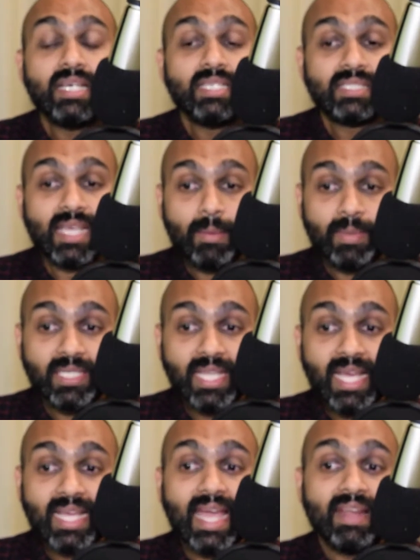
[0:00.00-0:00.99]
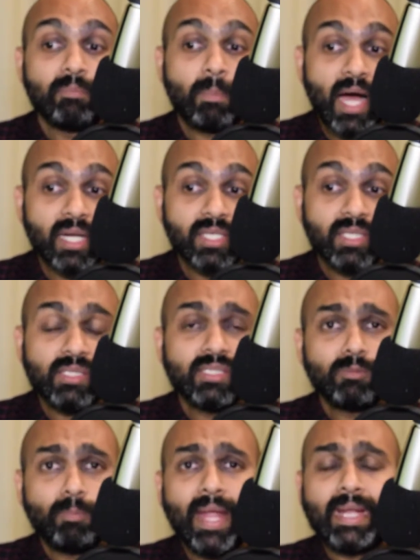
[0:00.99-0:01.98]
Symantec and partners
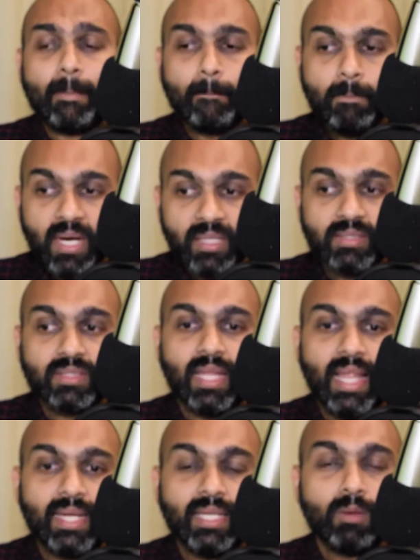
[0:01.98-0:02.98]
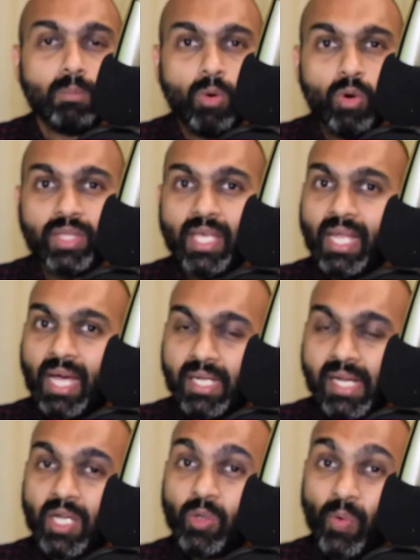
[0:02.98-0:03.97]
spent months collecting more than
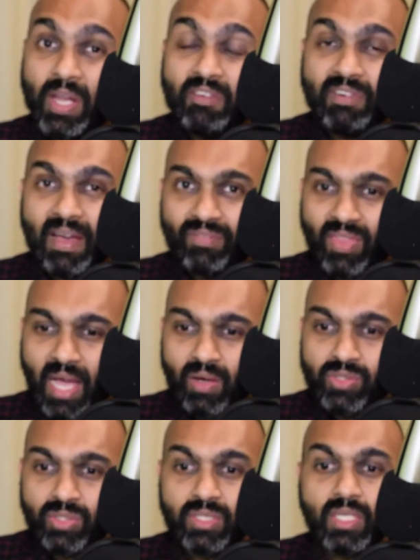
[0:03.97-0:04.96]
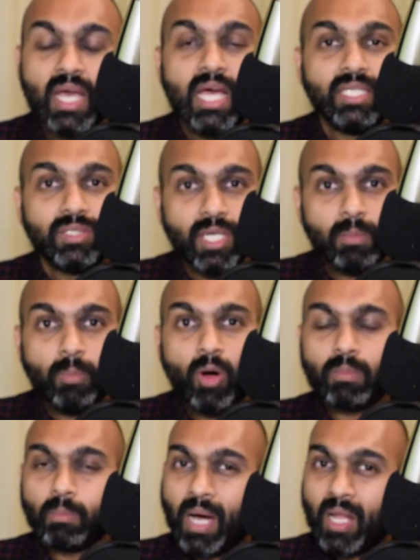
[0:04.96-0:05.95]
125,000
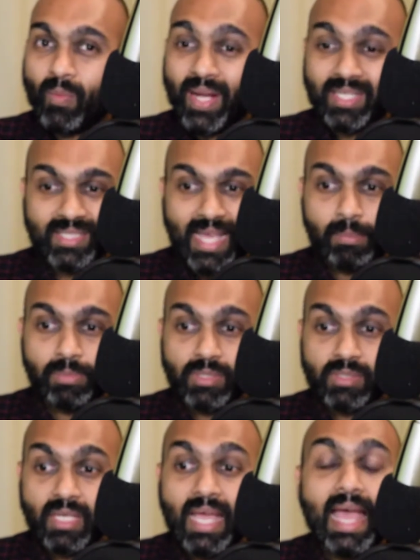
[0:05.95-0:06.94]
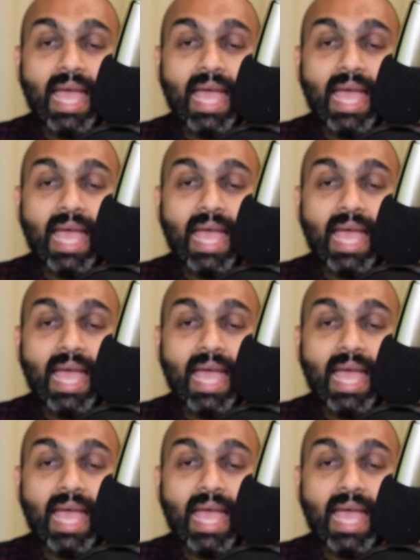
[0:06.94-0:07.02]
TrickBot malware samples,